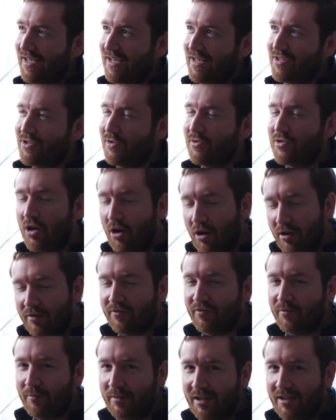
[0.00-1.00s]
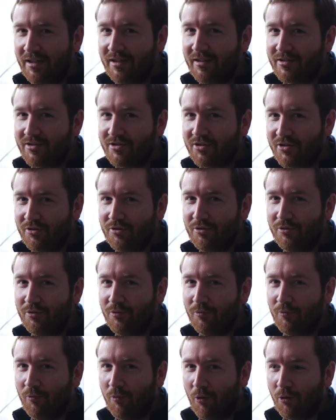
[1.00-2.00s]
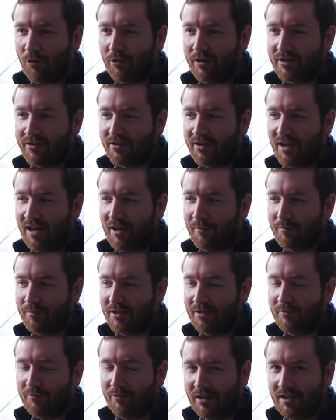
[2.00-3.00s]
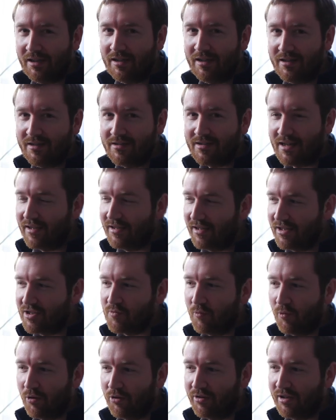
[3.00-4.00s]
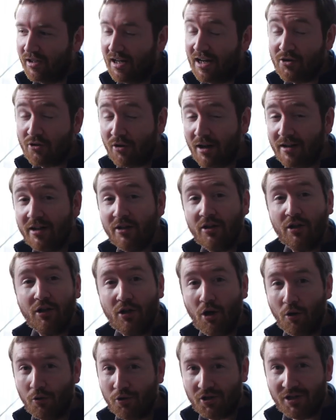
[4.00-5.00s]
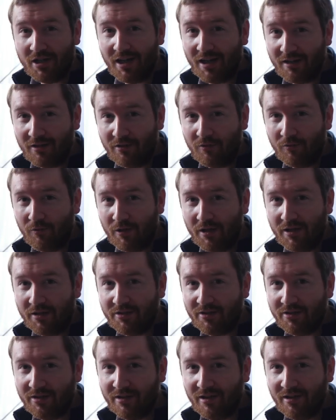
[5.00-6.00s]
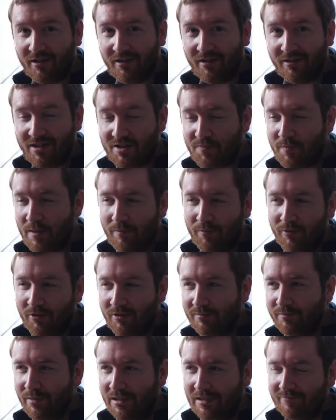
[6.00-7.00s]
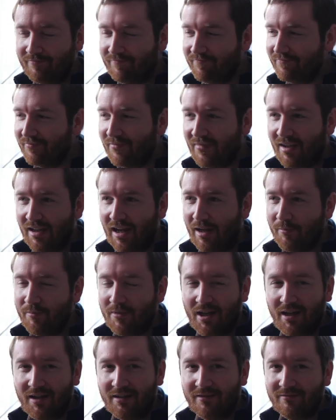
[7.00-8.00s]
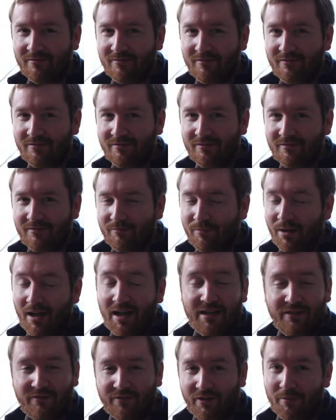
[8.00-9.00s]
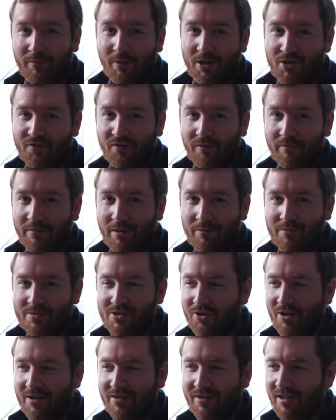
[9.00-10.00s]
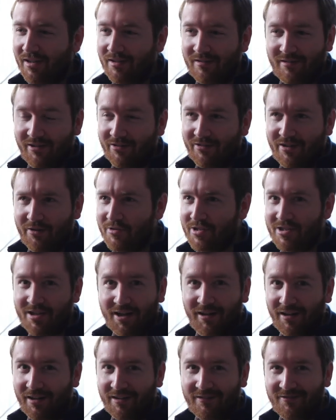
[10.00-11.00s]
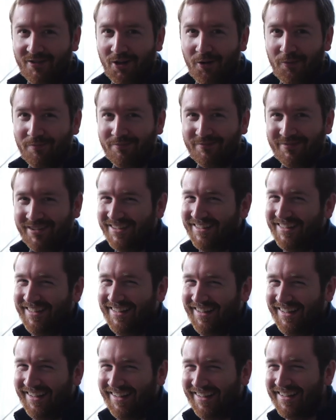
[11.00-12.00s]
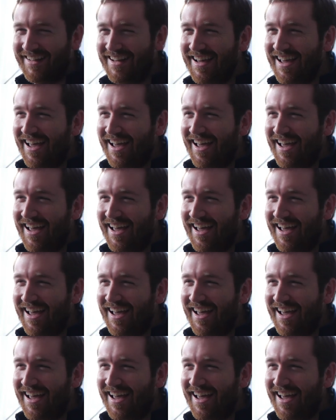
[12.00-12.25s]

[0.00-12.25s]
So it's hard for me to warrant that, but it really is, I think it's worth it. I tried to negotiate with these people, but I'm not buying very much from them. So I think, you know, they were just kind of like, nope.